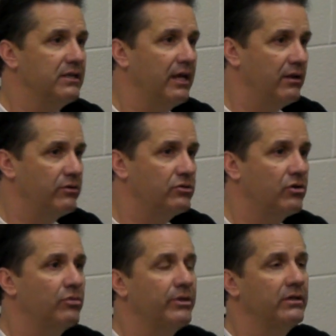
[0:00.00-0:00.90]
in that other
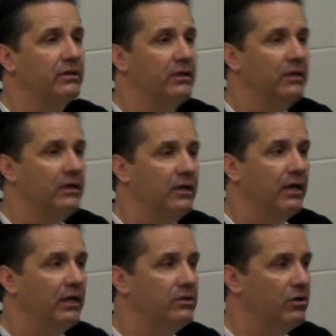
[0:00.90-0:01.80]
tournament.
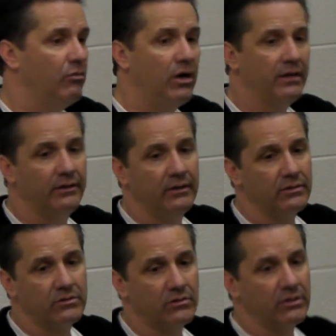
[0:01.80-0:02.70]
And you know what? There are
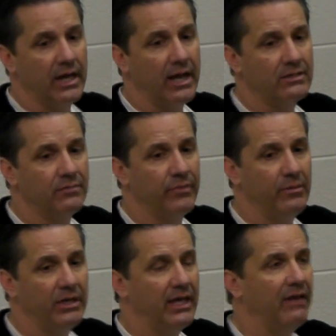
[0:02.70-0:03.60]
certain guys that
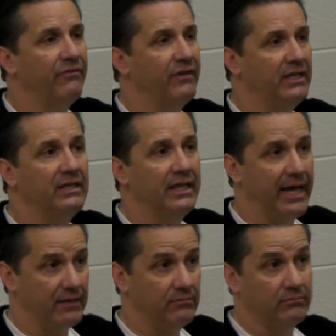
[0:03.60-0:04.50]
maybe can't fit into
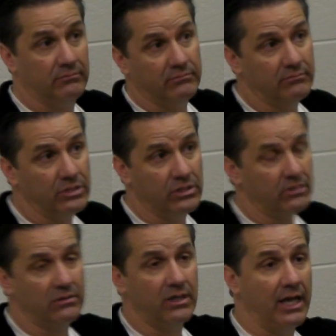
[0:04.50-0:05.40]
that.
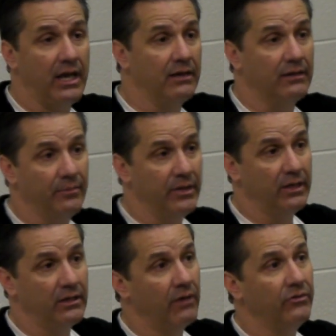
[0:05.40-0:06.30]
Just, you can't. I mean,
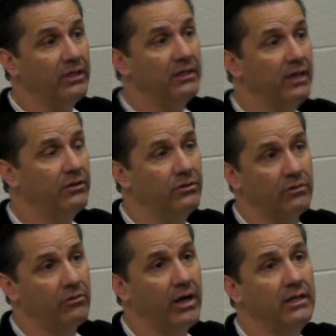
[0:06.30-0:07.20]
I love you to death, you're
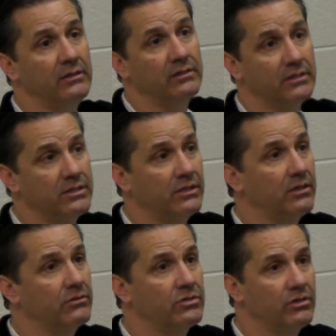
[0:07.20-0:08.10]
great, and sit
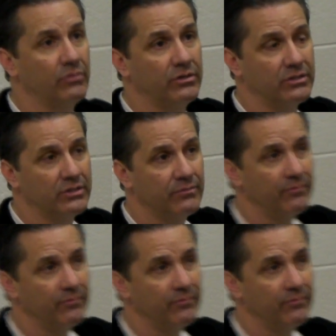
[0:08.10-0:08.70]
there and cheer with us.